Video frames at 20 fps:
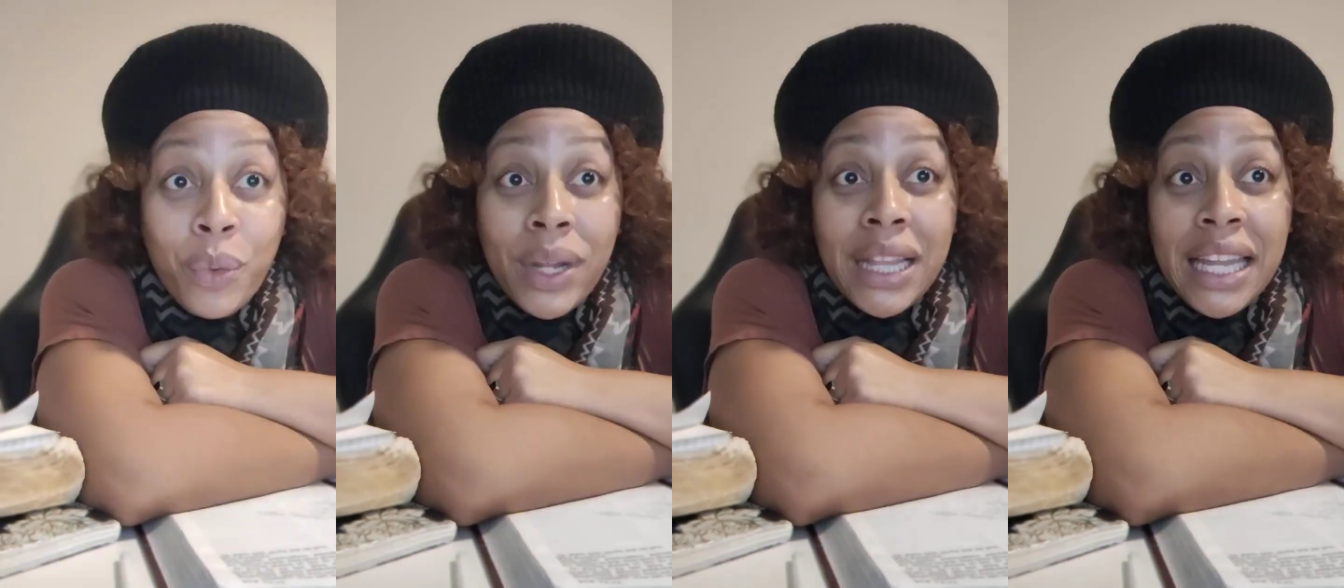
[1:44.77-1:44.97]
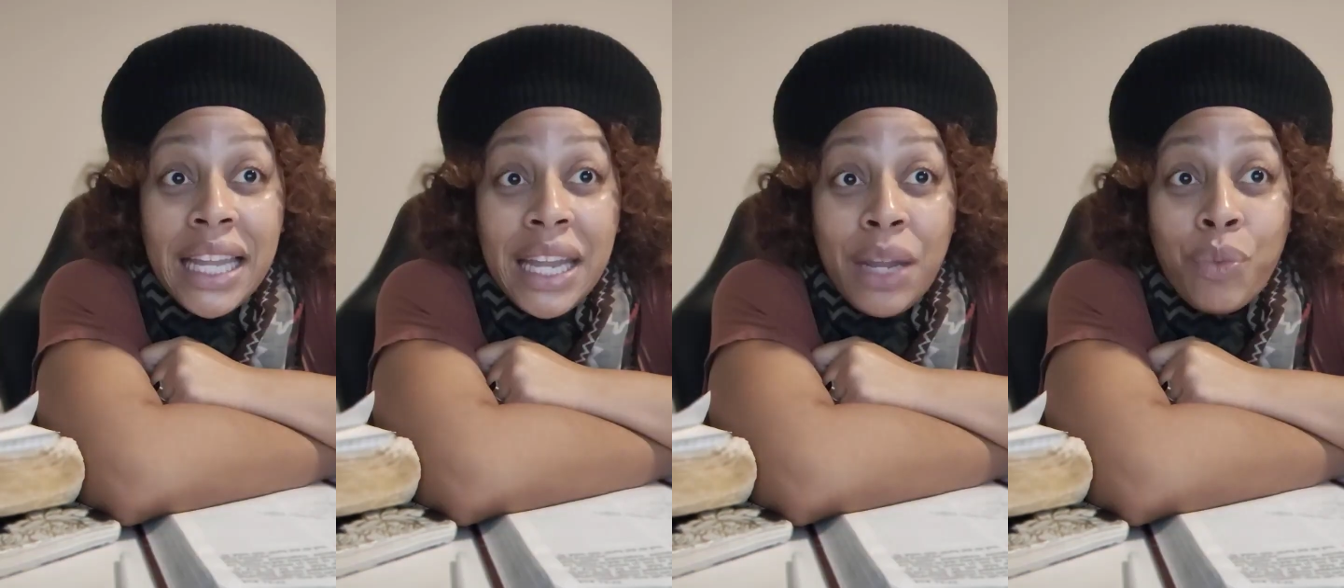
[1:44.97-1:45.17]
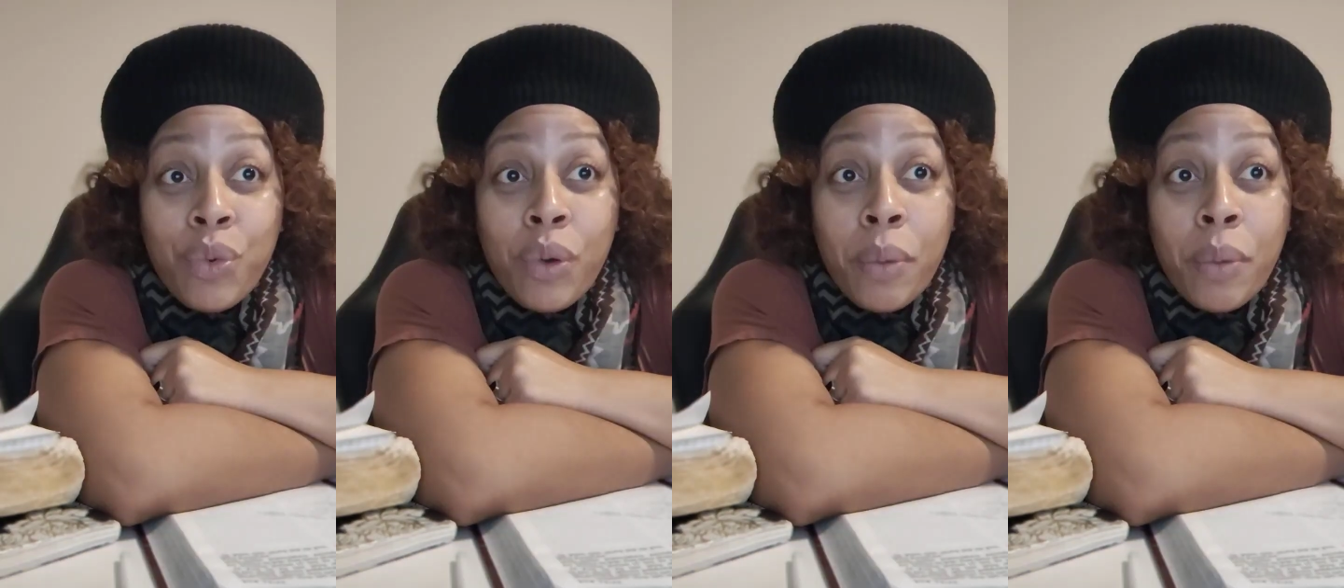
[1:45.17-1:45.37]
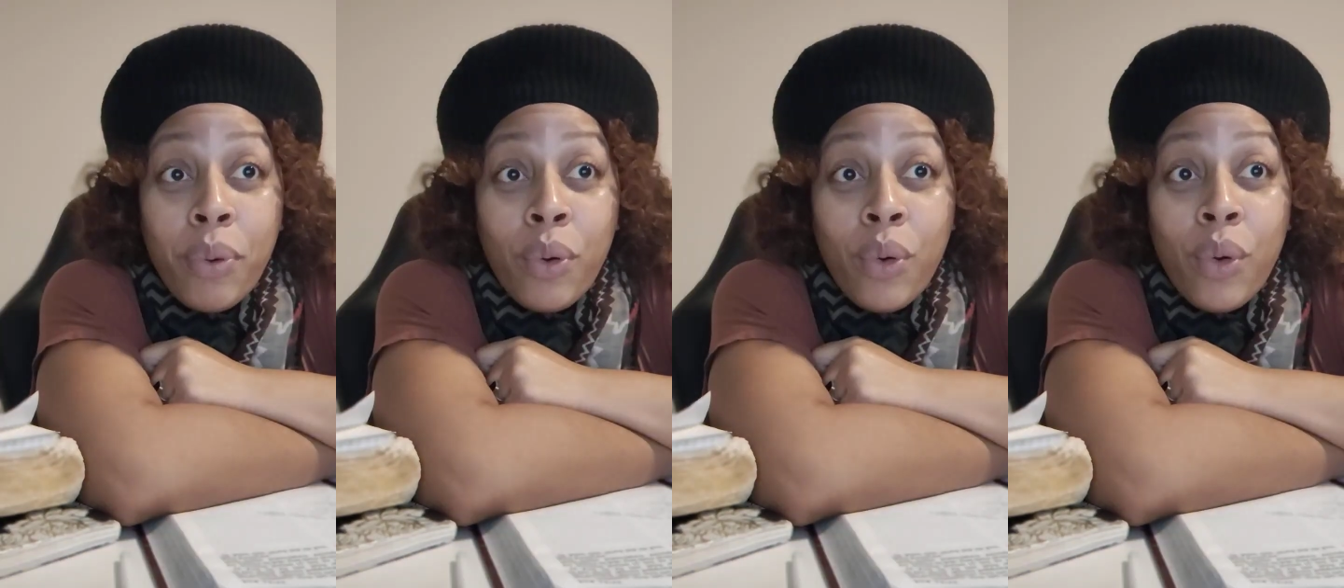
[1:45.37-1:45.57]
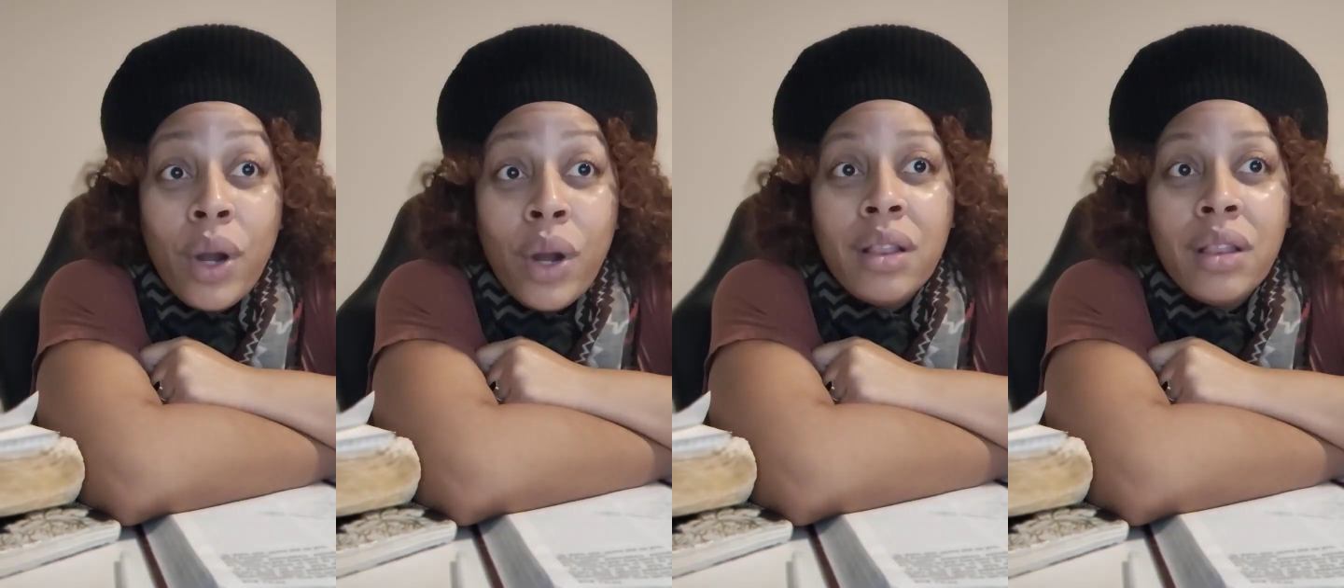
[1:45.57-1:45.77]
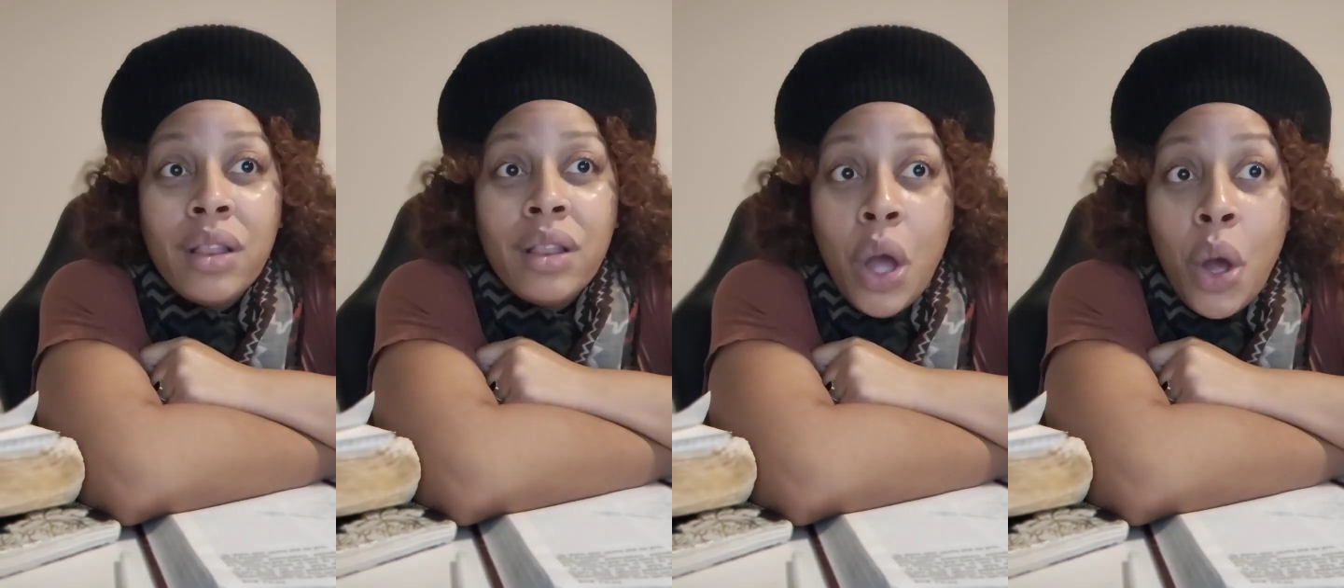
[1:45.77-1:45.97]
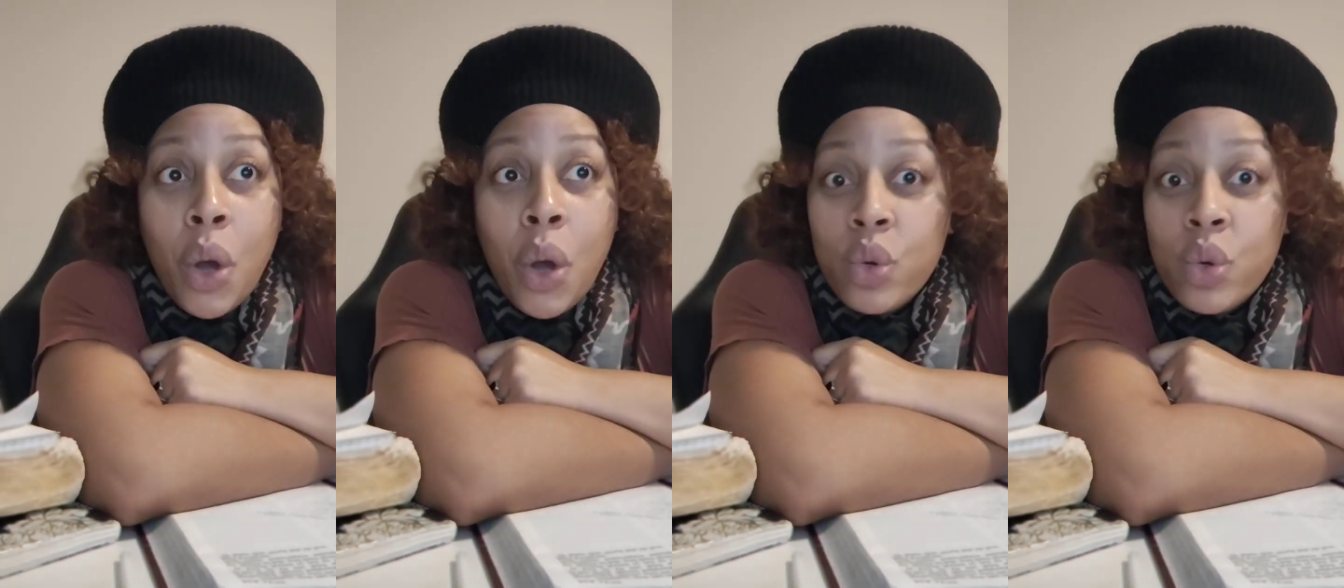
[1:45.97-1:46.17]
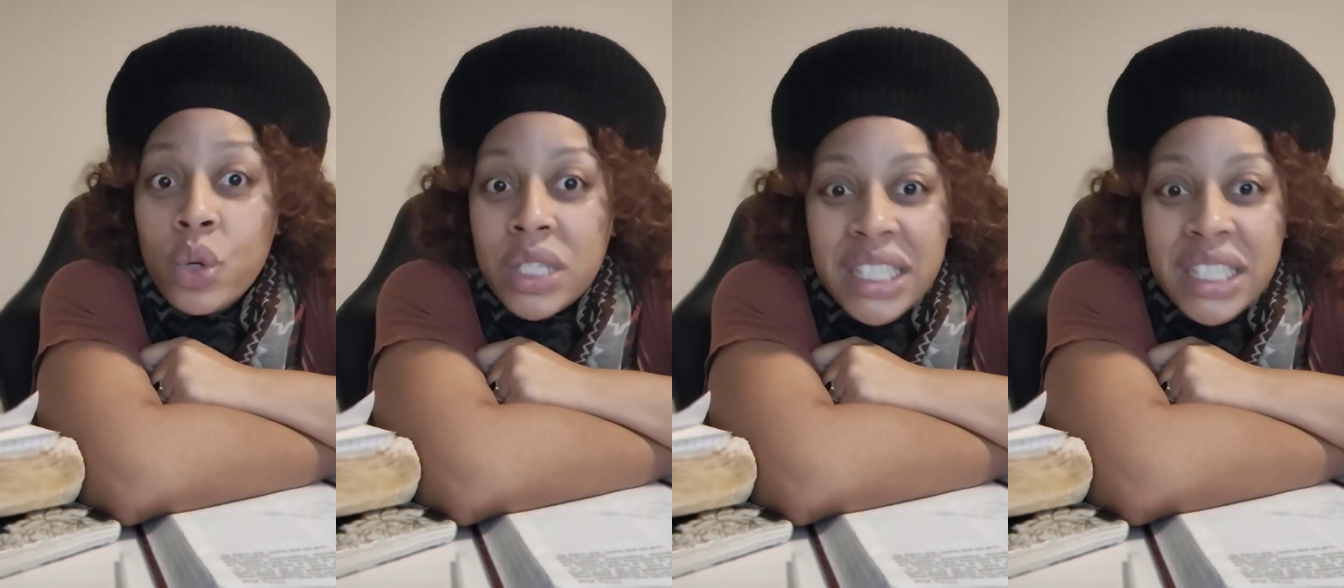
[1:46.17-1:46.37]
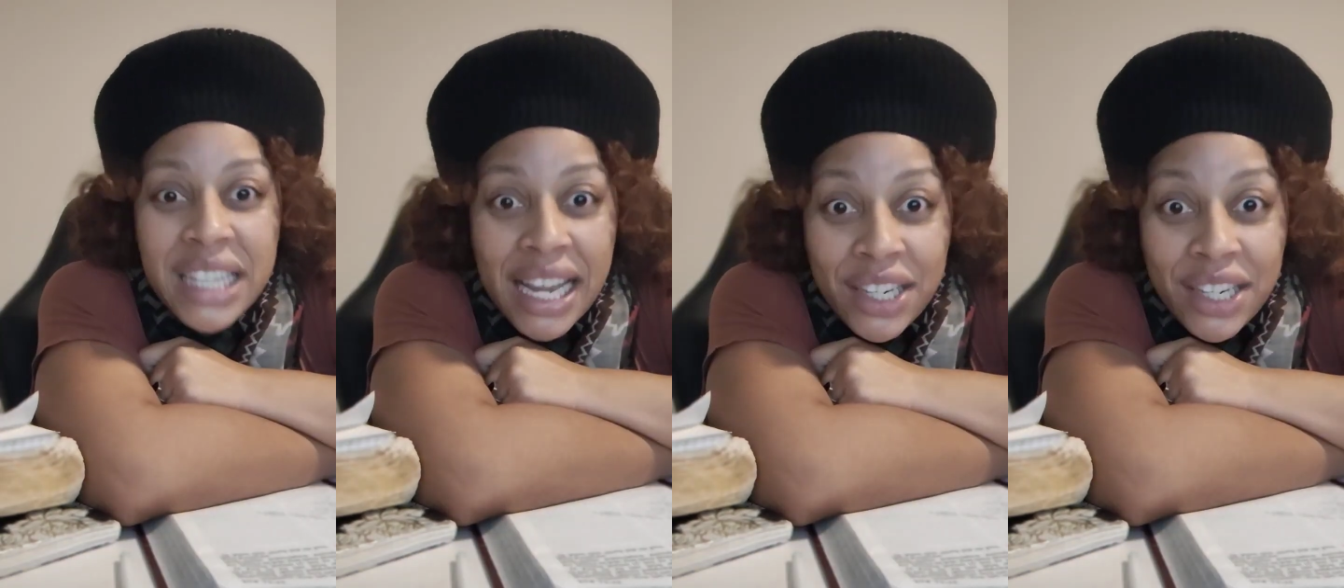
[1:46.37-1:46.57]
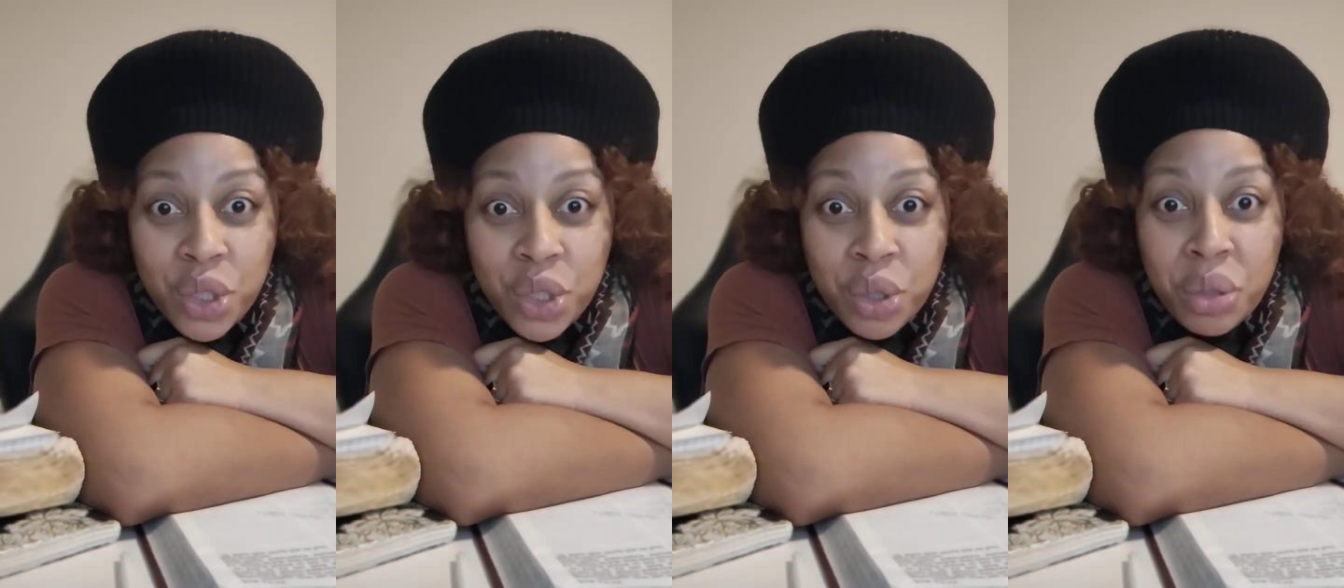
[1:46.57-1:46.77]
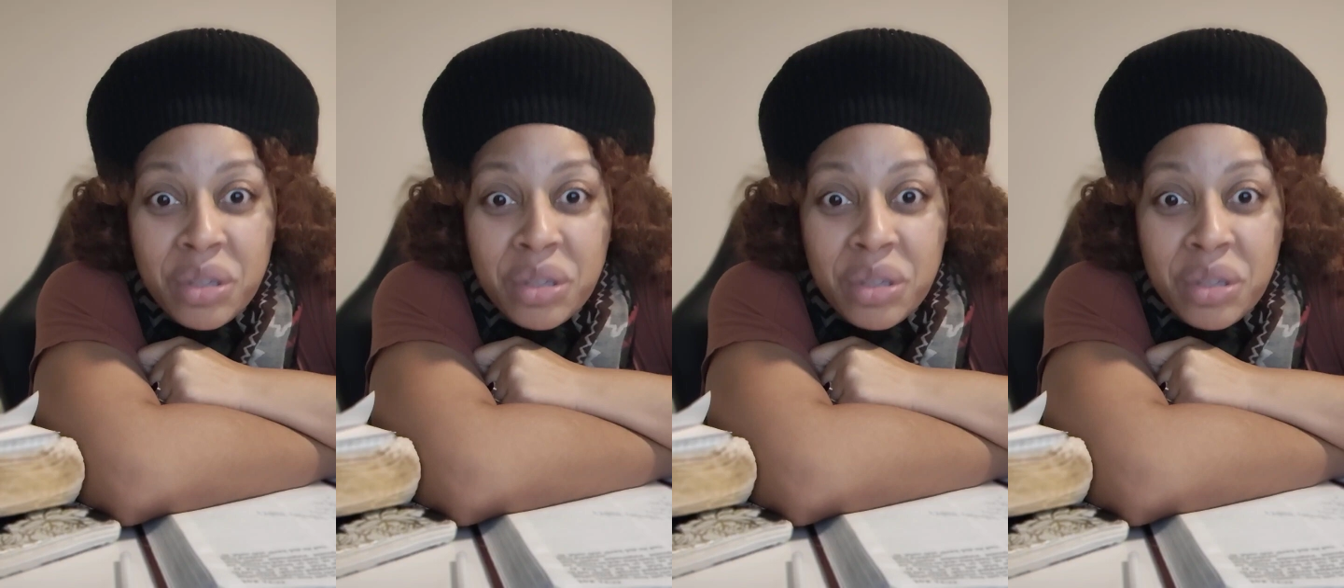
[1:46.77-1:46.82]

report low sexual